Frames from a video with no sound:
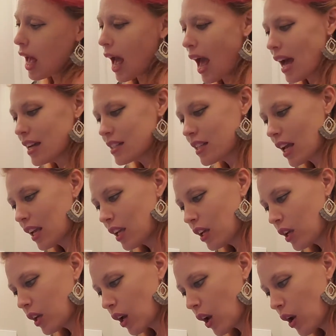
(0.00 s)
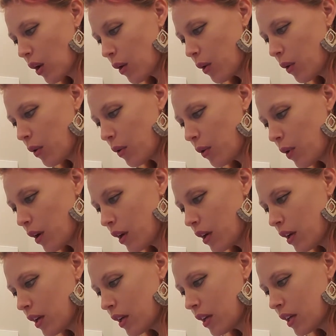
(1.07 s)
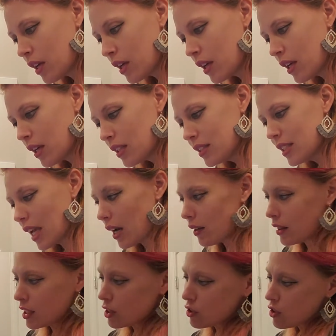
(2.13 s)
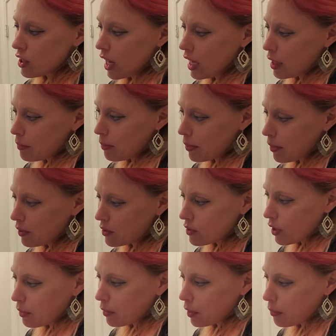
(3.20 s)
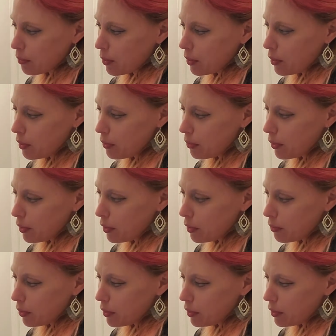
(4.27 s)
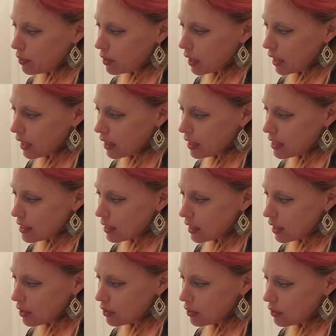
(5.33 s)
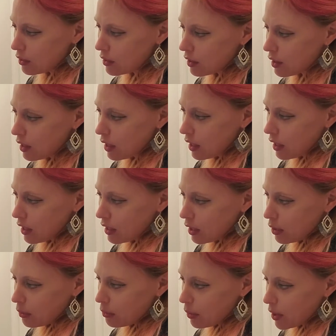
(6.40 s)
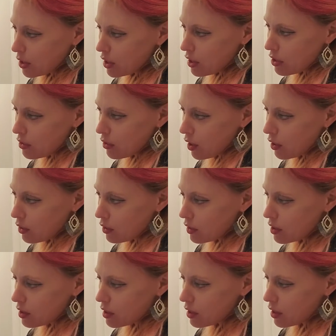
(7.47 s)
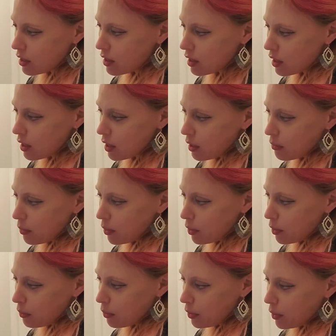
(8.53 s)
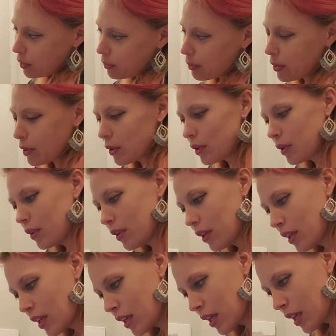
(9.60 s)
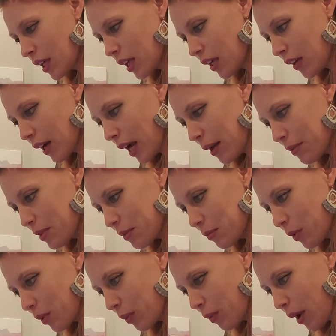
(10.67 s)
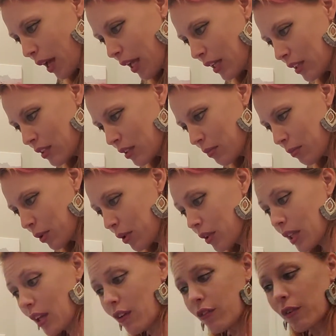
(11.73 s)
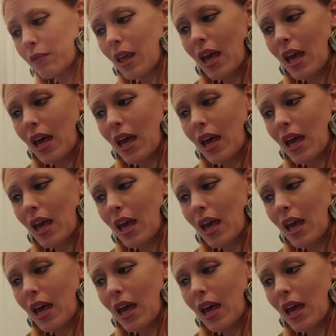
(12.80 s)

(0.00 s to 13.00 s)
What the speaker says: as I go down this shape. So I'm going to pull, pull, pull, like these little brushy strokes. Pull, pull, pull. Grab some more white, pulling from the